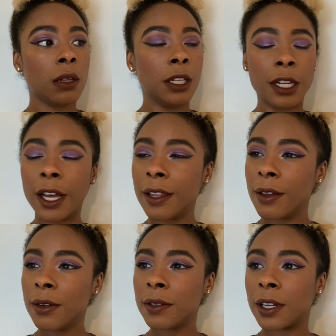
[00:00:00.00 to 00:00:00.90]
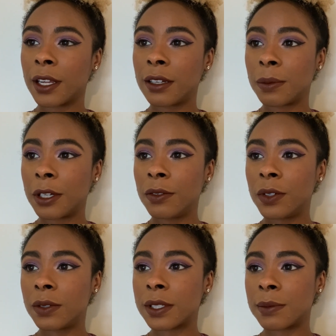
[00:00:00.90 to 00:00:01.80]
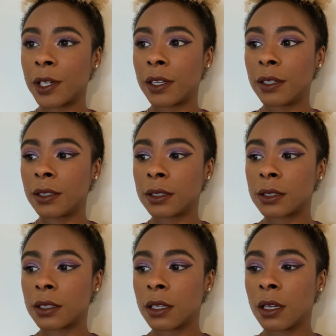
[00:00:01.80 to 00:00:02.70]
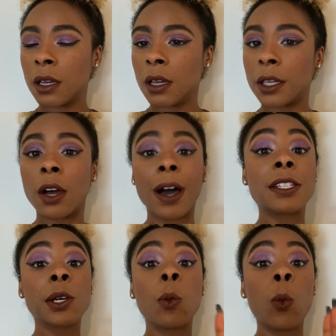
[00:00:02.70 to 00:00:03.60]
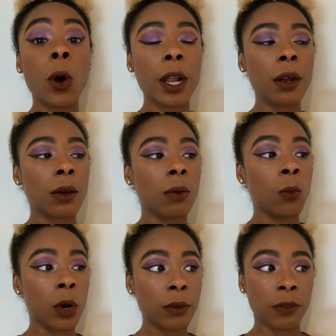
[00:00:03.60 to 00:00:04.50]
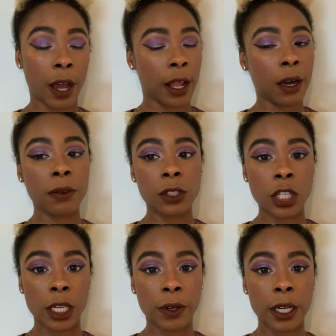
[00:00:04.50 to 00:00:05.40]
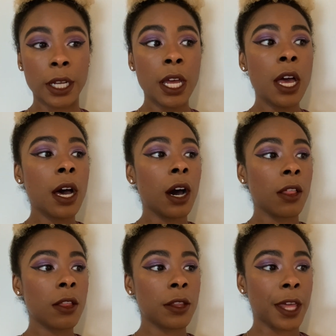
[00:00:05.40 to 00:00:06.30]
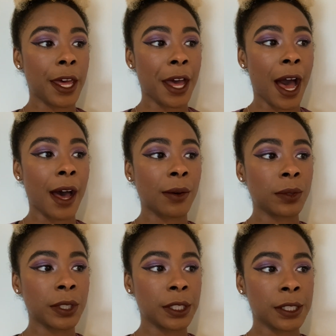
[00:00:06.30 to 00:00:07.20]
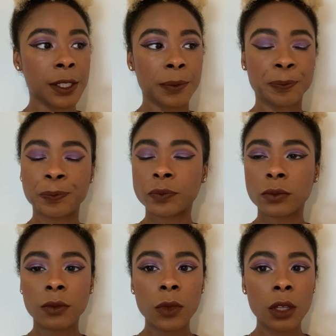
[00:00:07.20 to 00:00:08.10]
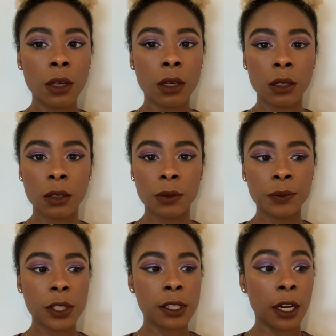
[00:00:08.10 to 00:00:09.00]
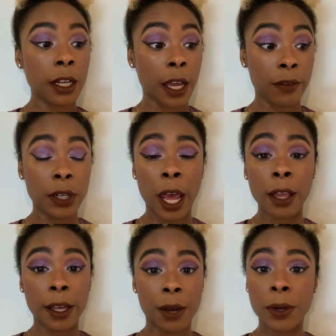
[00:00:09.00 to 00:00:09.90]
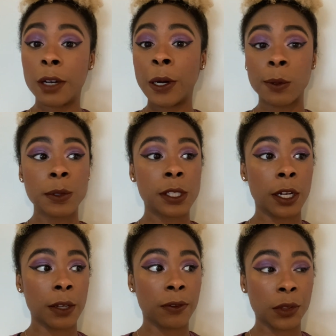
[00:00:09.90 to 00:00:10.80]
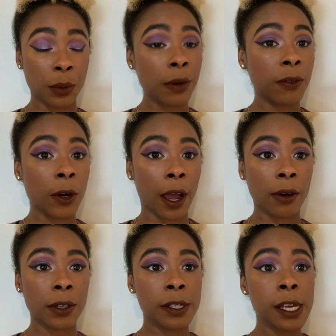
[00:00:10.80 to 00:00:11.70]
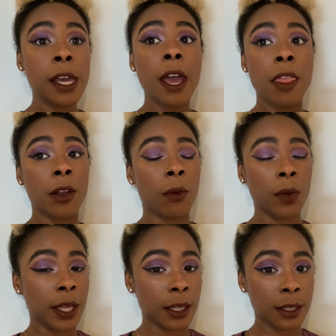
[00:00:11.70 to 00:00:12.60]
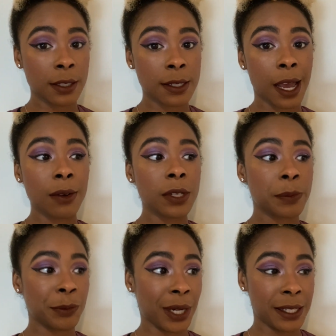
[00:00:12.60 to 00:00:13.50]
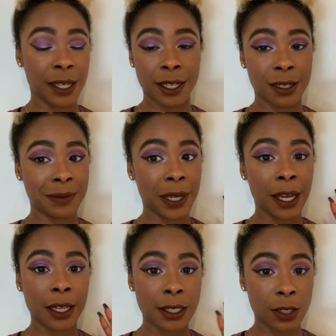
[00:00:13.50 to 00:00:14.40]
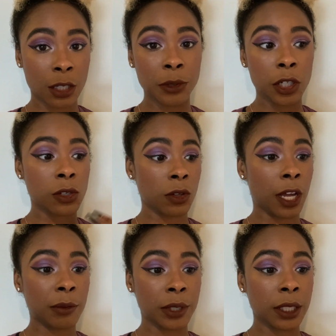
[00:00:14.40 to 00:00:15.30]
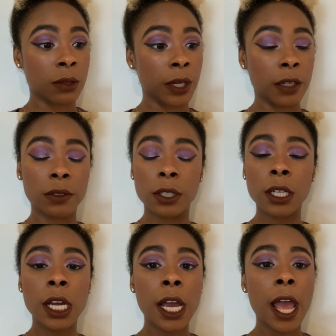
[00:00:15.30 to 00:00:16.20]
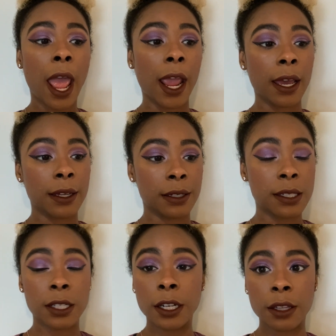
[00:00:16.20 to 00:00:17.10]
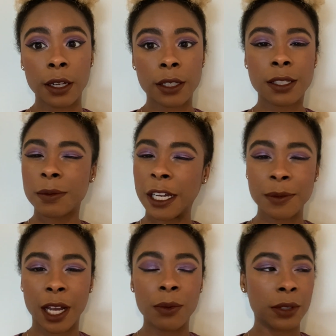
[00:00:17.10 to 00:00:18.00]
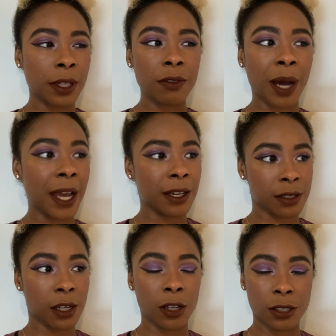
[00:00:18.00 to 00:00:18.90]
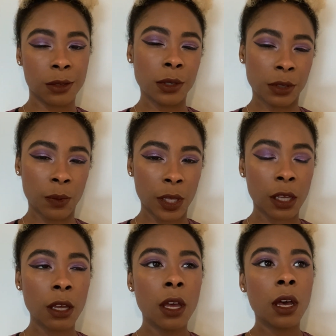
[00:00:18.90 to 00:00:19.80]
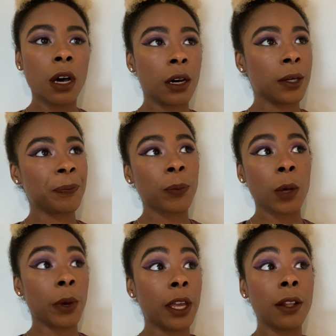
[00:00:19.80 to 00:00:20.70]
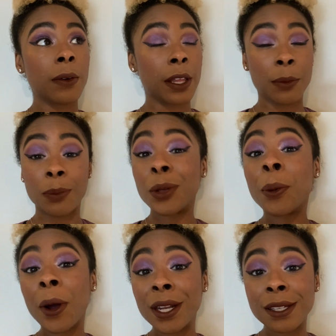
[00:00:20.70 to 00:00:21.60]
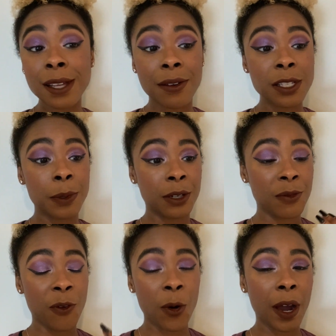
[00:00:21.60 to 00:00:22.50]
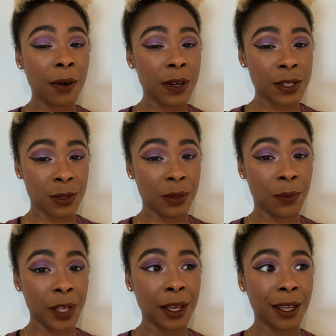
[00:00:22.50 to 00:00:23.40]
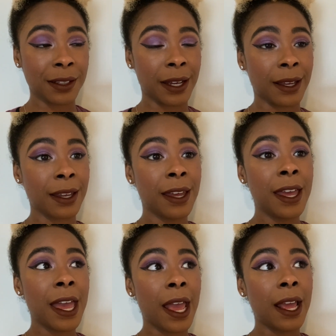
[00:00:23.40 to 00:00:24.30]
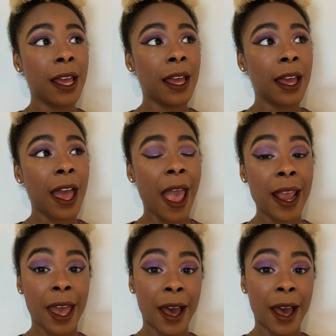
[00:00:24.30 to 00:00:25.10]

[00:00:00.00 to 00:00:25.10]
Did I though? Did I end up interviewing with somebody else? No, I took one one Friday off in January. Other than that, I was um, studying every day. Like I would come home, study for three to four hours, and then on weekends I would spend my time at Starbucks or the library or whatever, and study there. Sometimes I would leave my house also during the week. Um, but anyway, the the point is I was spending four hours during the week and like eight